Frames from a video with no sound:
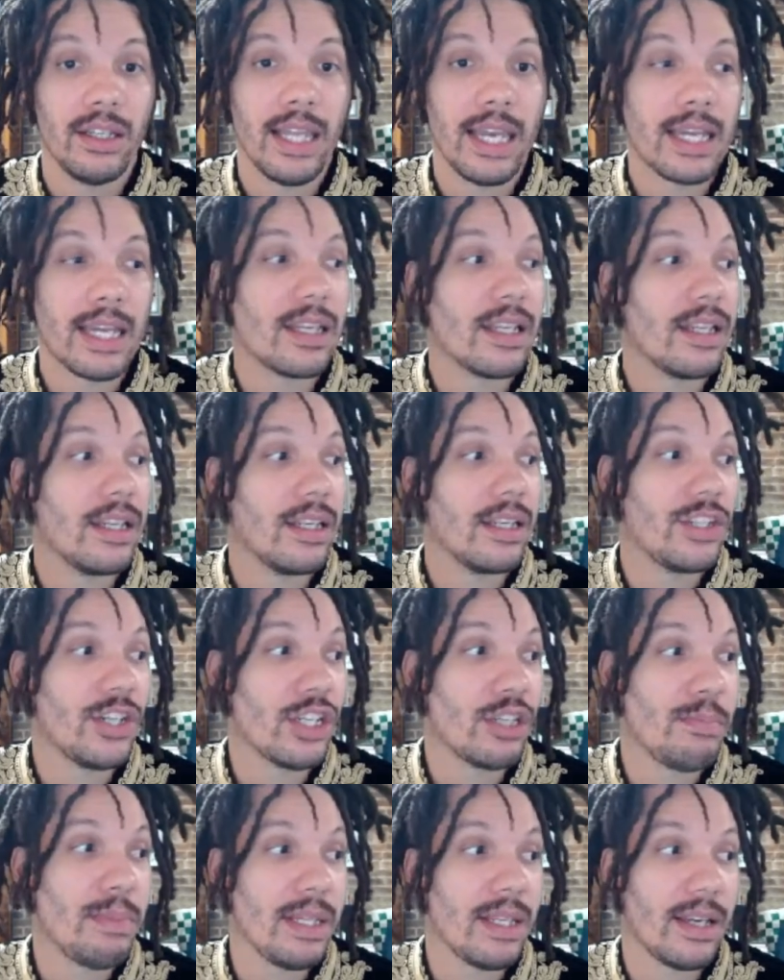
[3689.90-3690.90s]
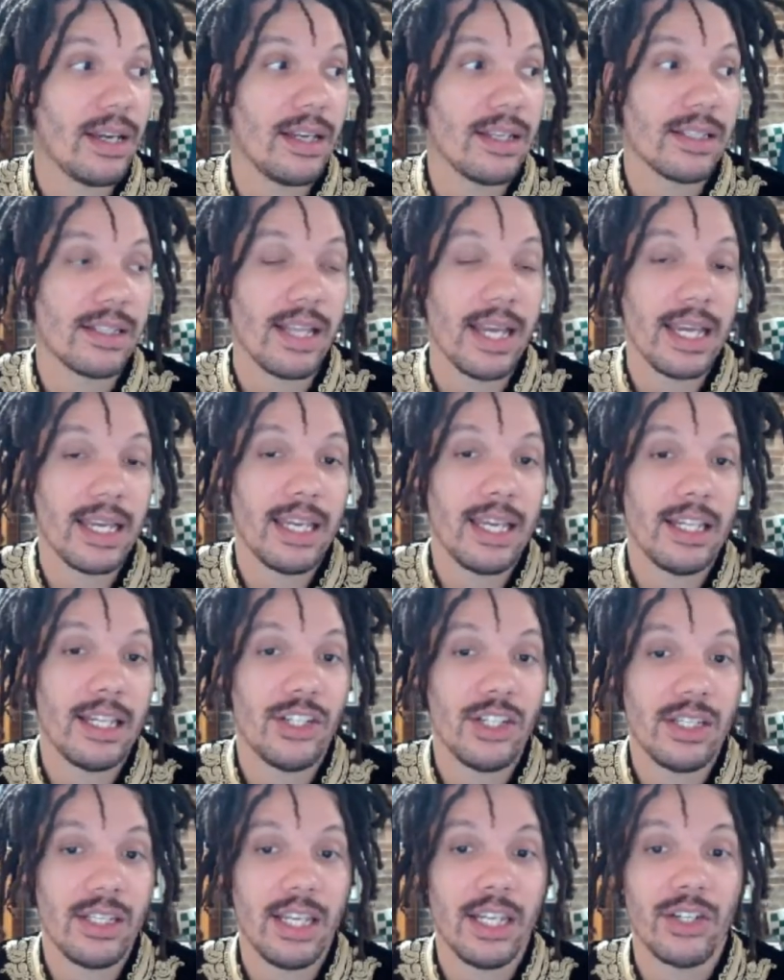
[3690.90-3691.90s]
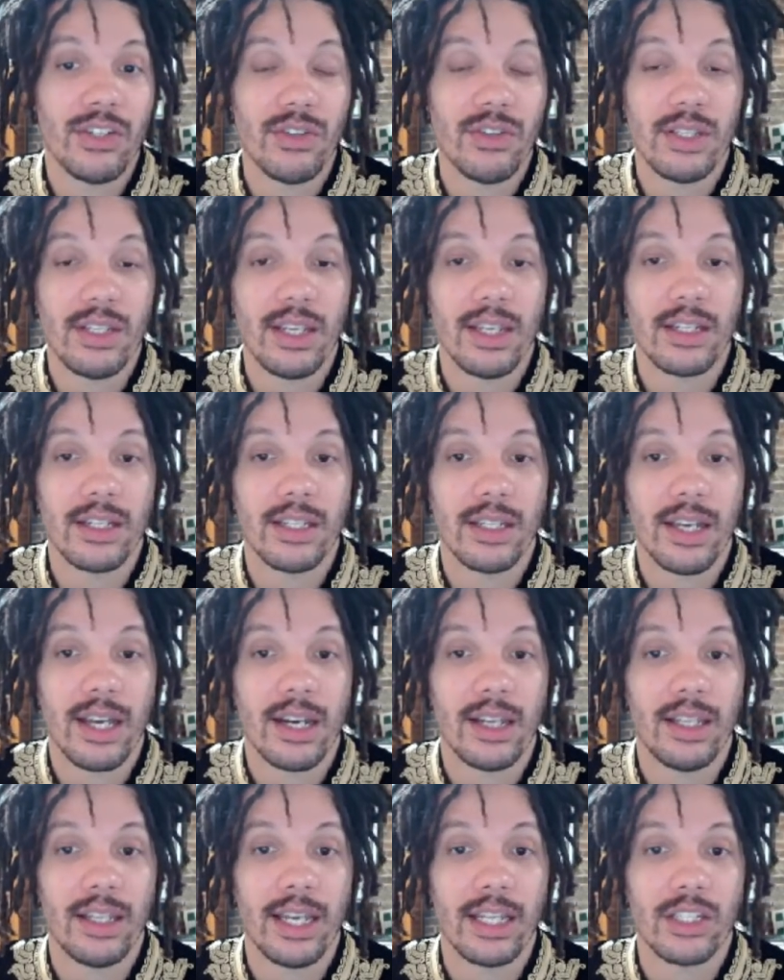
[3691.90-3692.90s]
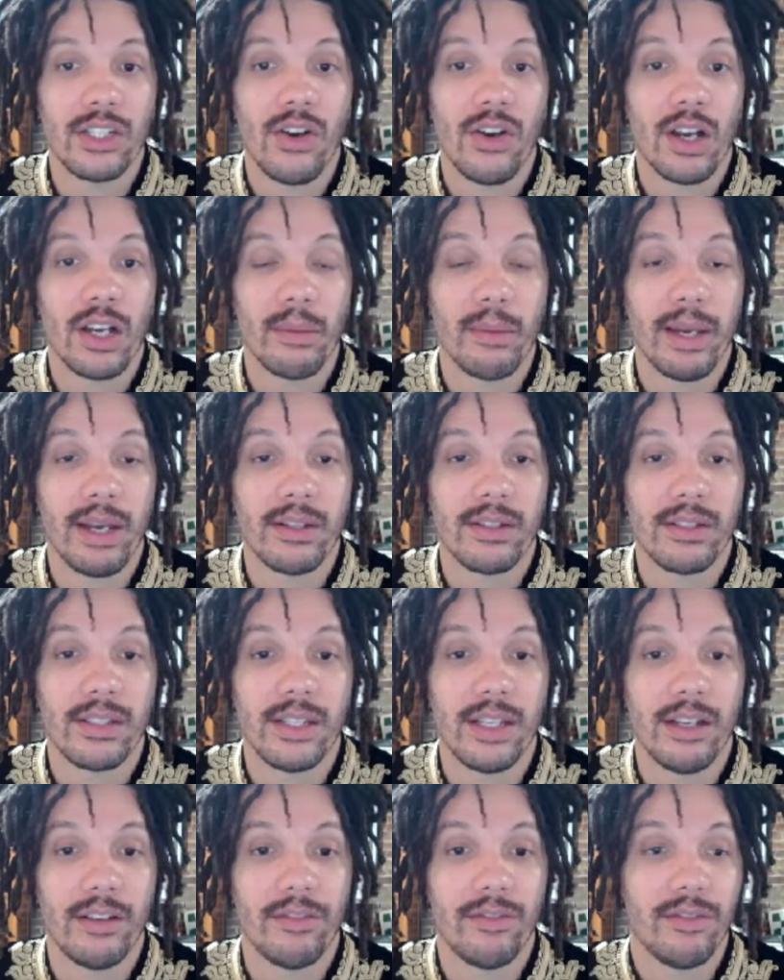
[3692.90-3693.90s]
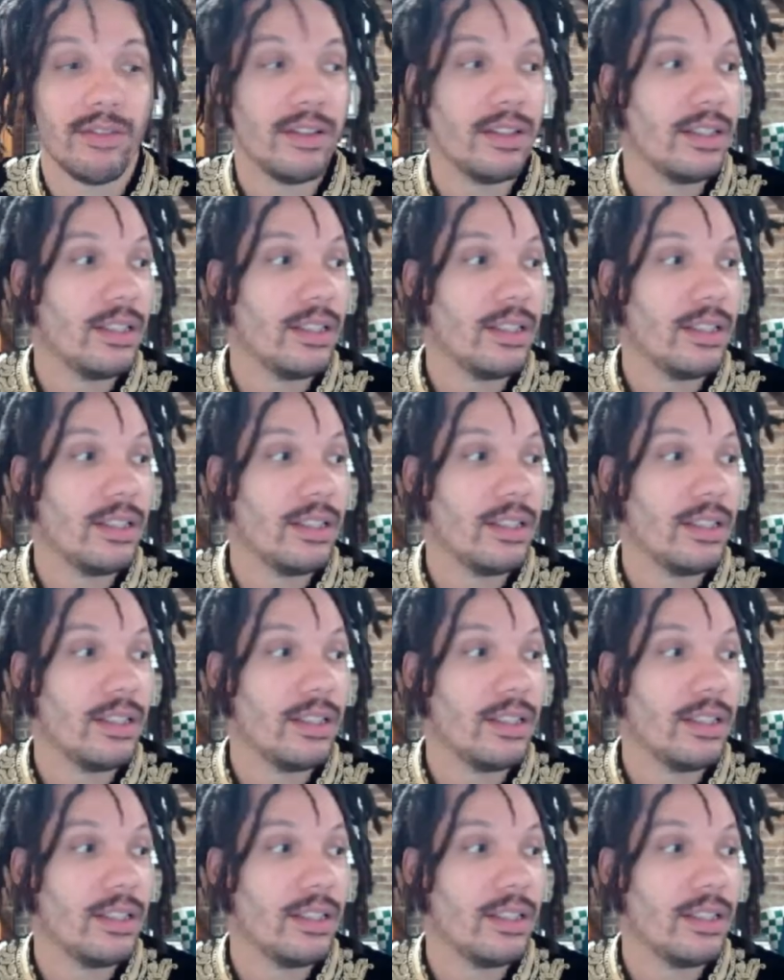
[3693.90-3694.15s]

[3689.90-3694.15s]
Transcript: Like just because like it's just interesting to kind of like talk about stuff.